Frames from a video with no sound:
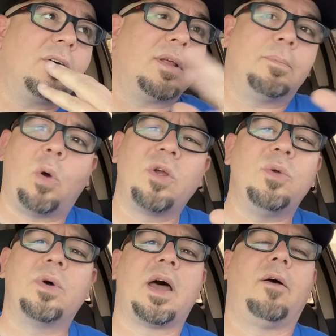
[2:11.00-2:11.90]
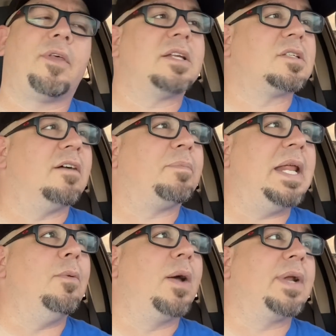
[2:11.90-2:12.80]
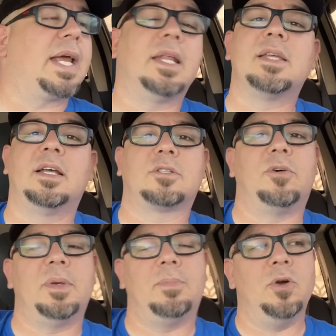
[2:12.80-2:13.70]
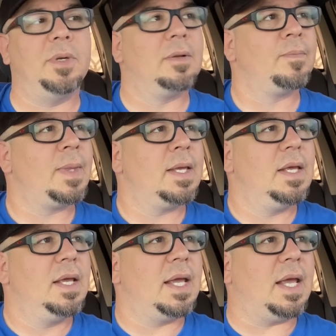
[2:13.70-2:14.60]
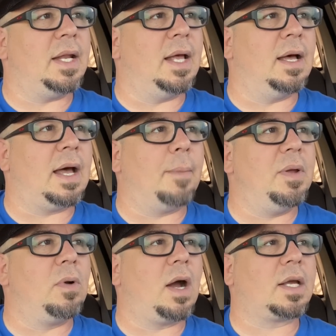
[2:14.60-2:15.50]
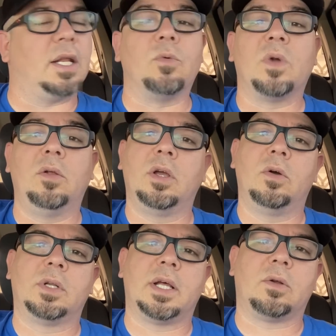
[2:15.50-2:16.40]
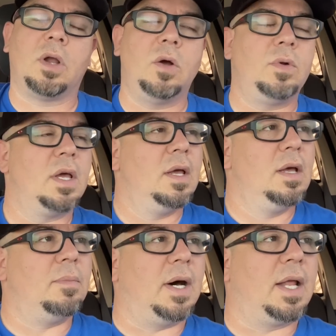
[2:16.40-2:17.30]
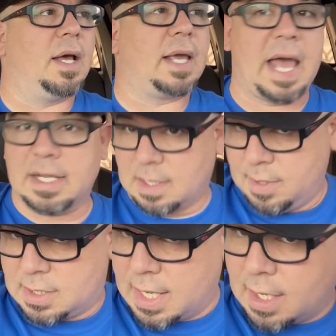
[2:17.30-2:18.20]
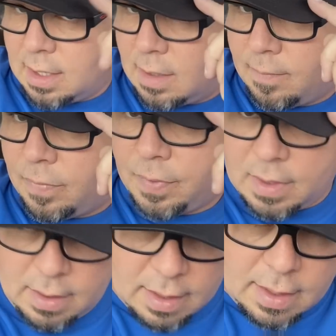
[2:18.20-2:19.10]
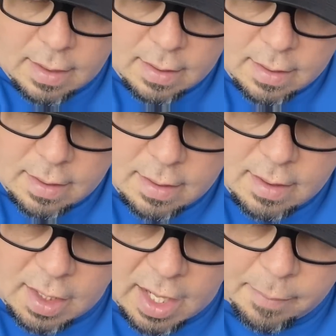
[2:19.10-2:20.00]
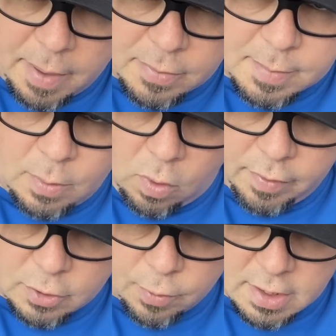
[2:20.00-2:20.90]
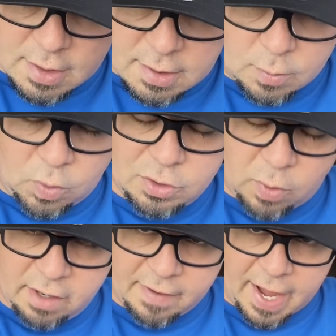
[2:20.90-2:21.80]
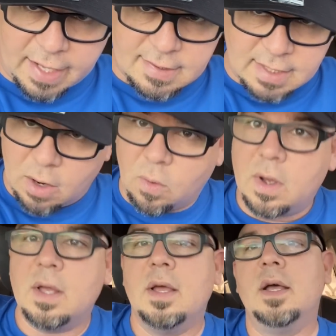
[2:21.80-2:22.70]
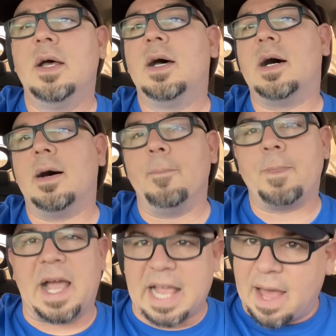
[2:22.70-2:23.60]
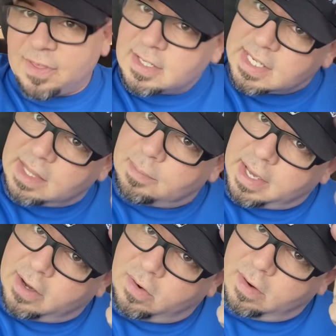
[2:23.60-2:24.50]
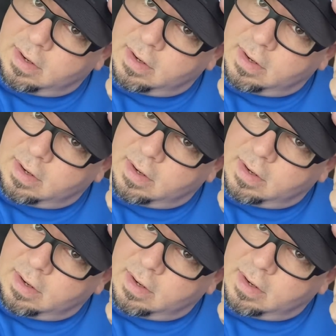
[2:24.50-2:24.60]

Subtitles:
bore you with all of that stuff. But anyway, when I get it done, it's gonna be booming, and I'll be rocking and rolling going down the road. But guys, let me say, a lot of people's been wanting this Richardson 112 hat. So I got this in the mail,